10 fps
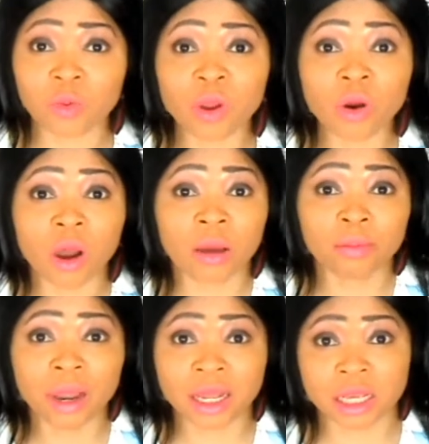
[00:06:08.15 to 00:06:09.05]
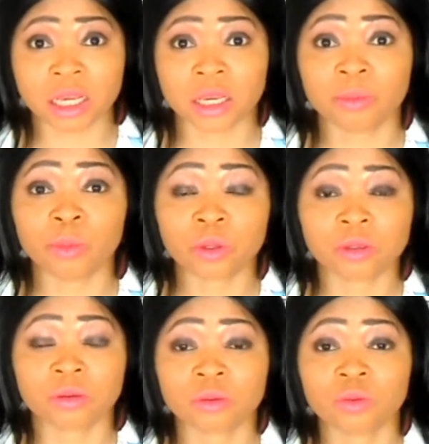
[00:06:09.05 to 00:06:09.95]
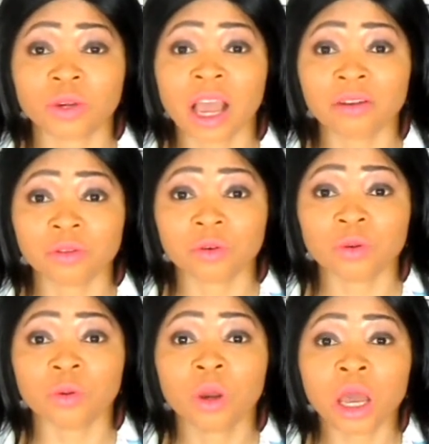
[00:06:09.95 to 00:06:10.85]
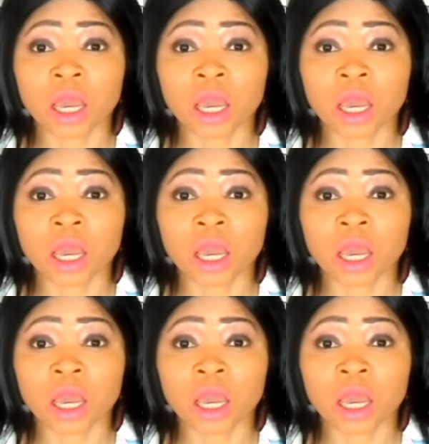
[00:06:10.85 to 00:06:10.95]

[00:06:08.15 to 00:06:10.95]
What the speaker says: We all are panicking, but we have to, you know,